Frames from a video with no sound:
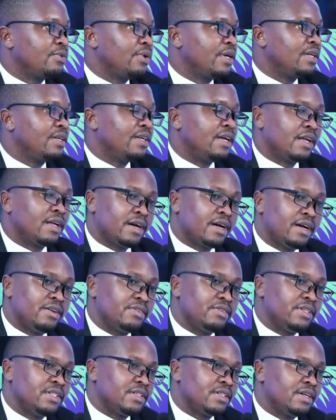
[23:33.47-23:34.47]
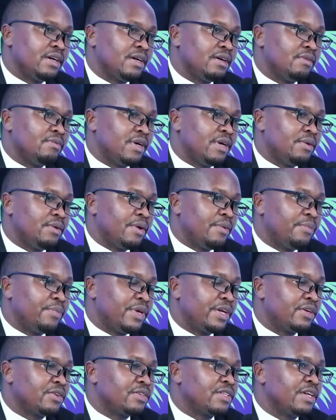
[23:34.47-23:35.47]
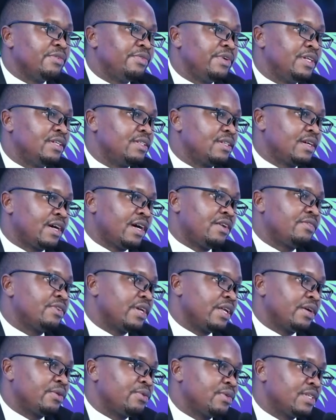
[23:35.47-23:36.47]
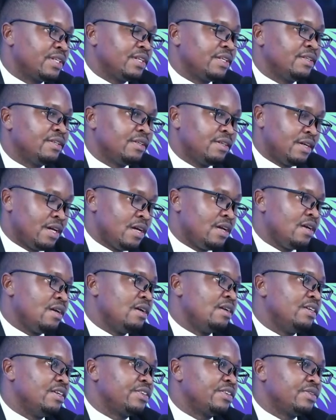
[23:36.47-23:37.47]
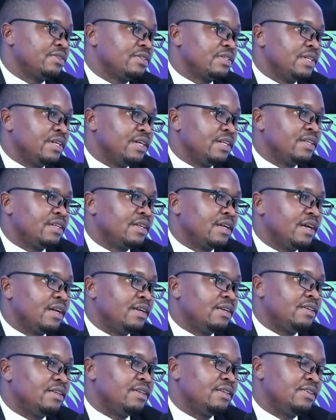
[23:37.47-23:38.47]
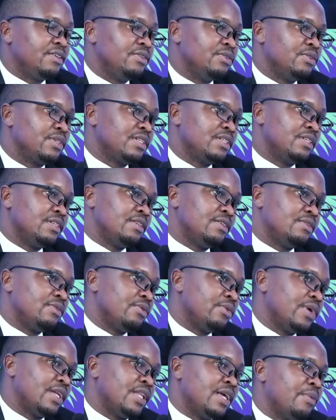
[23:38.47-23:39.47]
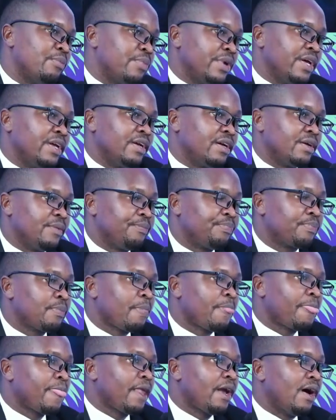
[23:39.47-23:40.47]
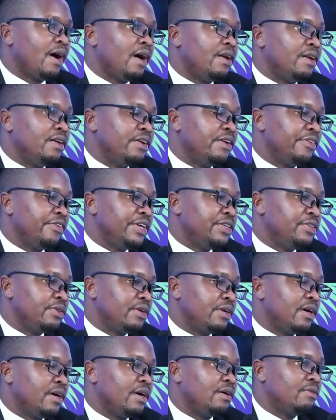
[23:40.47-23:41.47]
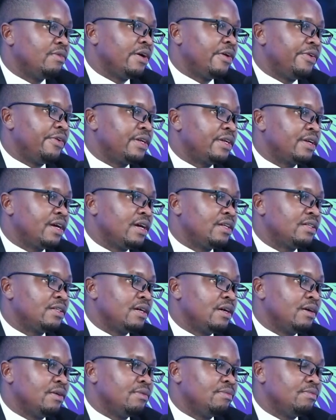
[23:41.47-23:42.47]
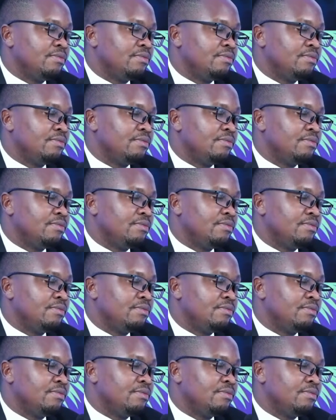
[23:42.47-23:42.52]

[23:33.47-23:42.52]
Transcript: what the other countries are paying, because every country, like we said, issues debt, and you see where they're paying. And in the region, our returns are